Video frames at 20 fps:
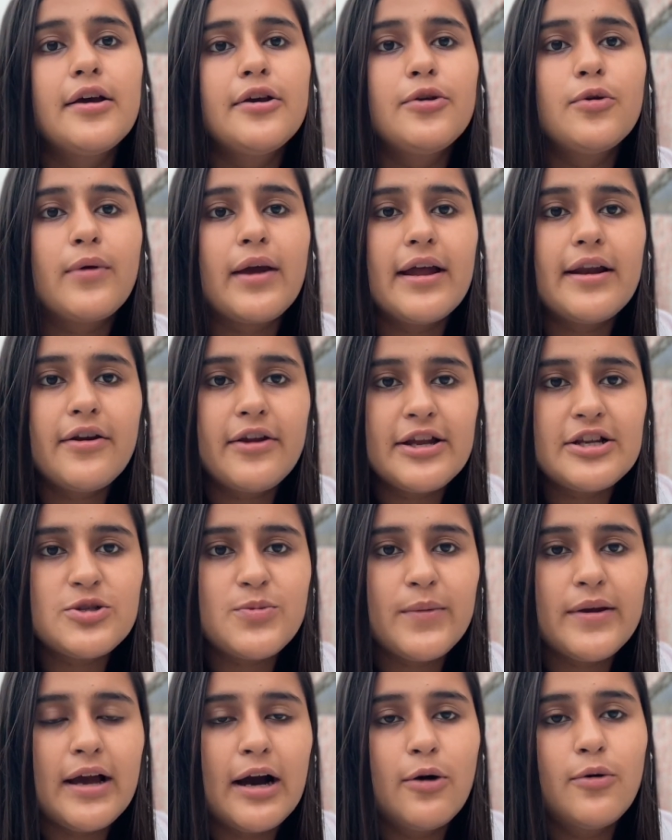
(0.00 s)
You can reach
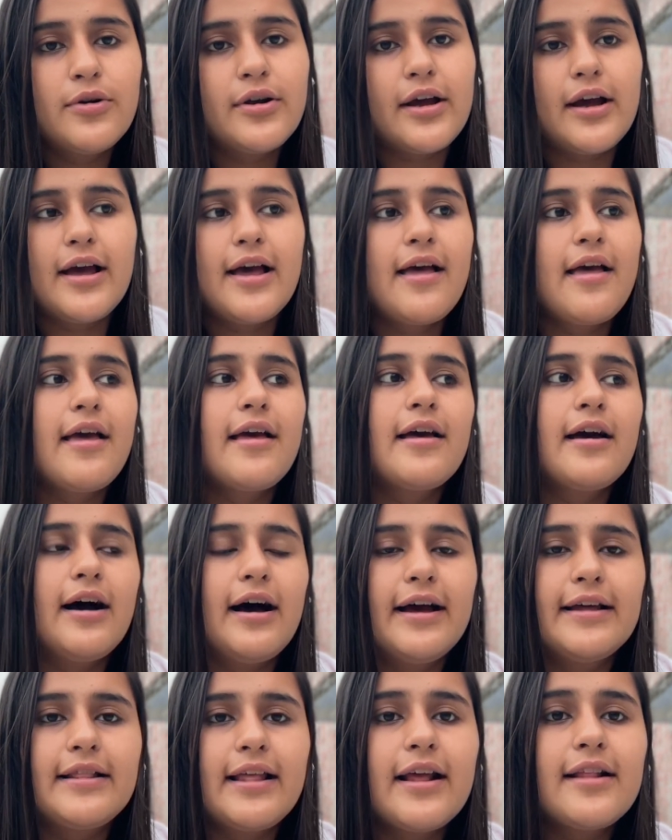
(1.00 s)
me out.
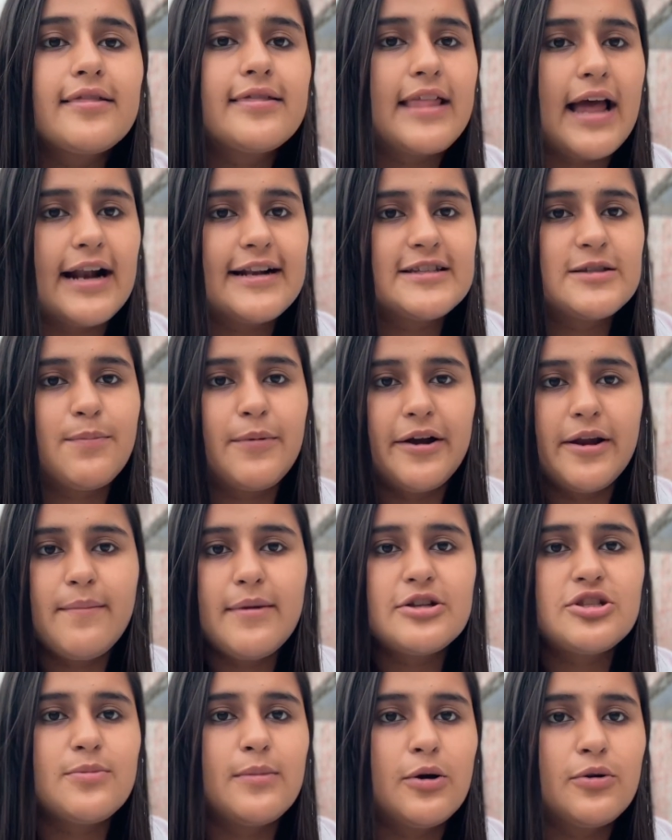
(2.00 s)
I think that's pretty
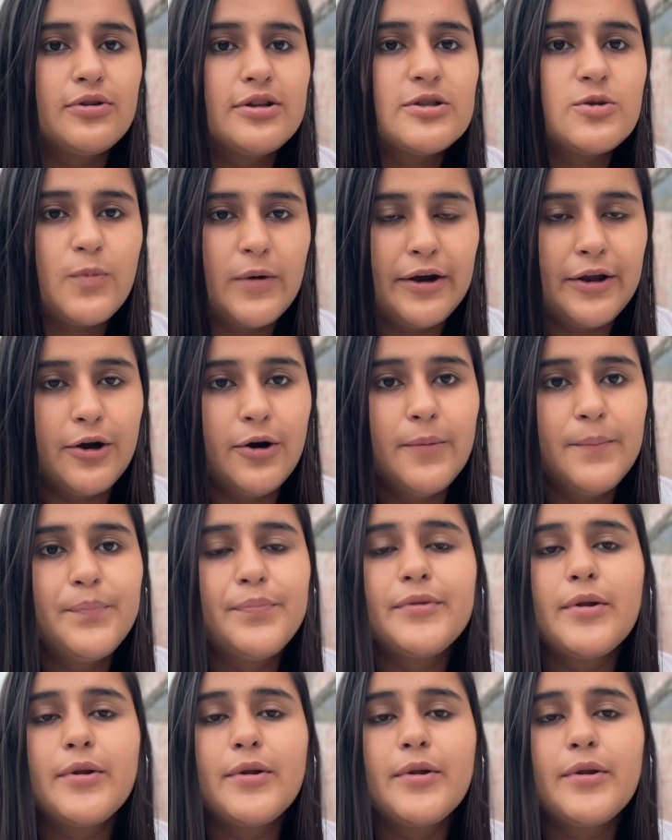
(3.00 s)
much about this video.